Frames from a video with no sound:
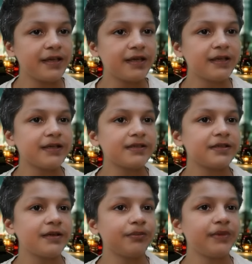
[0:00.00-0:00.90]
is
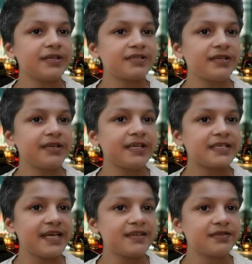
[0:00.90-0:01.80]
a mercenary
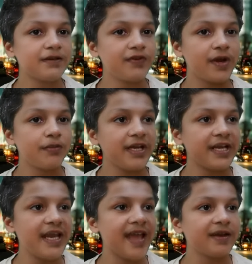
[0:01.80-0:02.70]
assassin from a
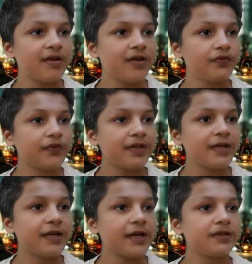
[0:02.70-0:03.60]
clan of
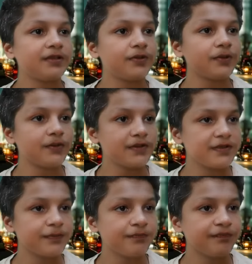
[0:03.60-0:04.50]
cutthroats
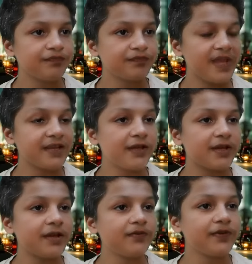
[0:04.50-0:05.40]
that they
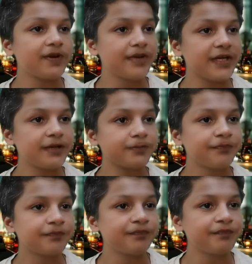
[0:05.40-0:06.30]
kill for money.
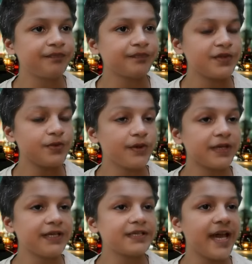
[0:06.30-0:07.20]
So
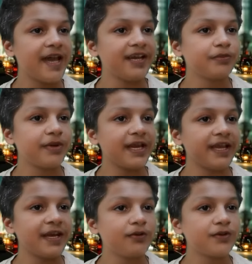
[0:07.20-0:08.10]
he is hired by
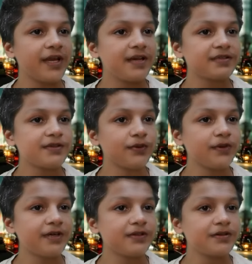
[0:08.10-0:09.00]
an outcast
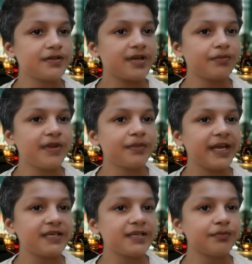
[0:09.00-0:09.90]
ruler to stop the
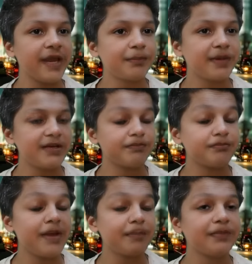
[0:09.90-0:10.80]
mighty
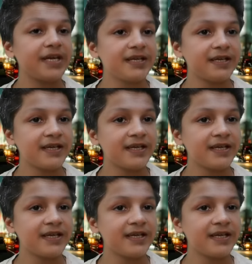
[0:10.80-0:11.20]
Memnon.